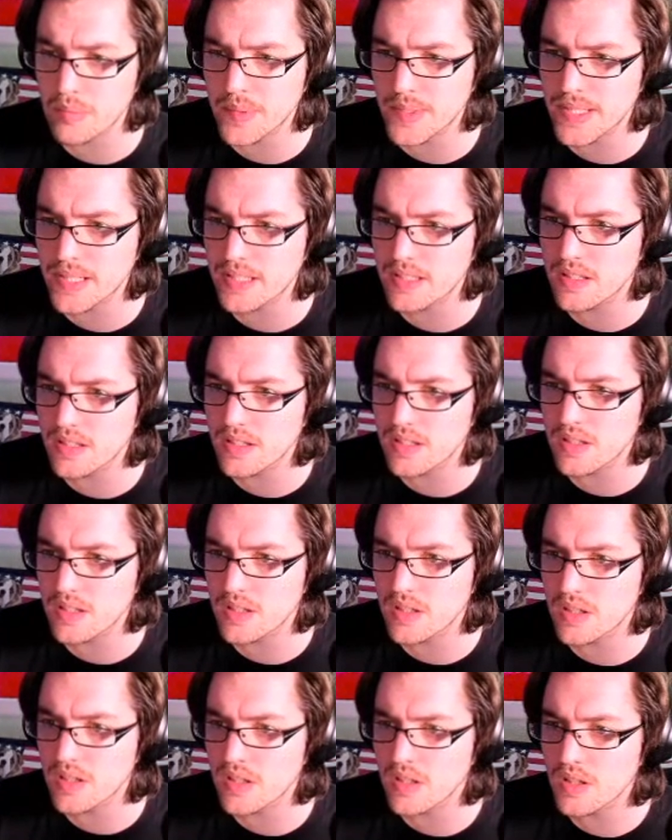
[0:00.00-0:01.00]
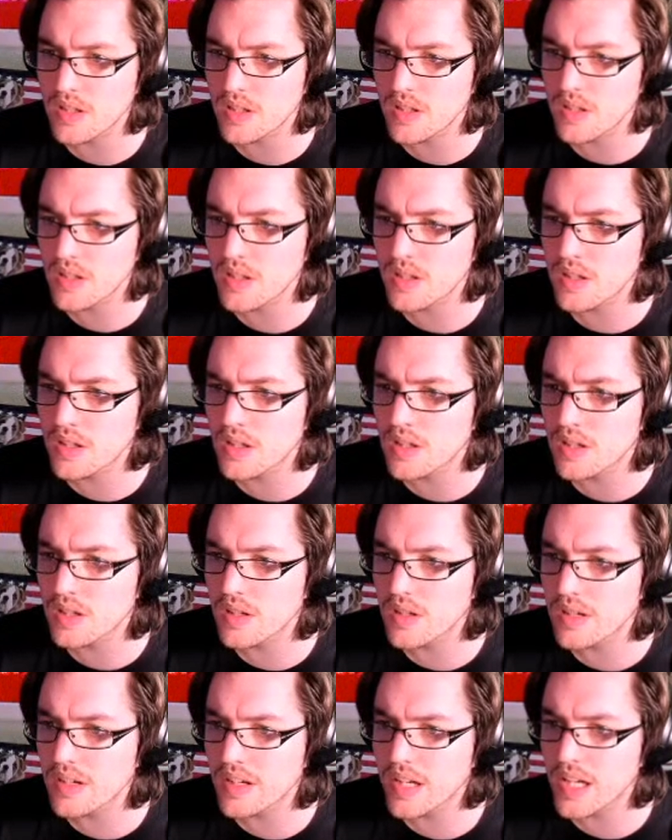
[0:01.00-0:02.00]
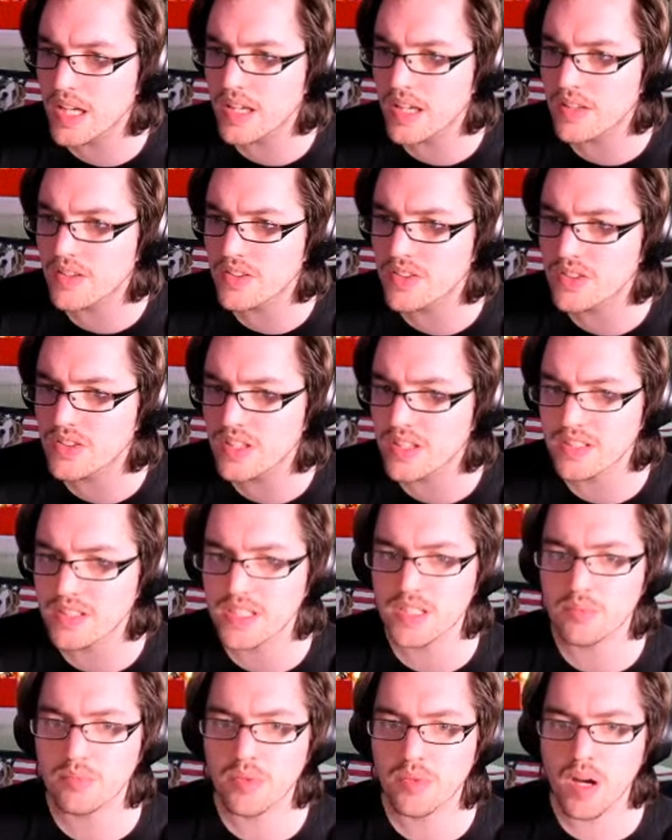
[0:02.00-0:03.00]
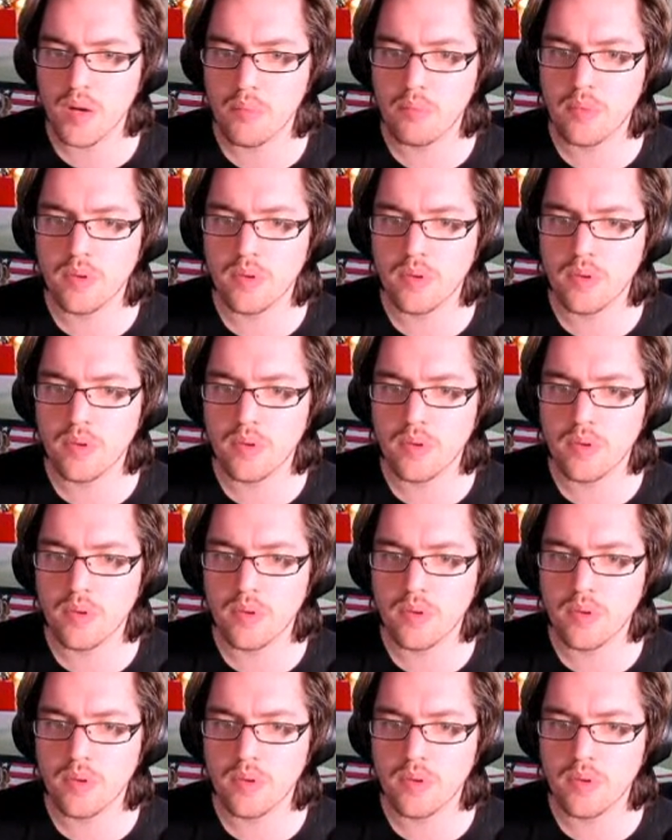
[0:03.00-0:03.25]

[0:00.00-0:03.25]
but the CSS prop,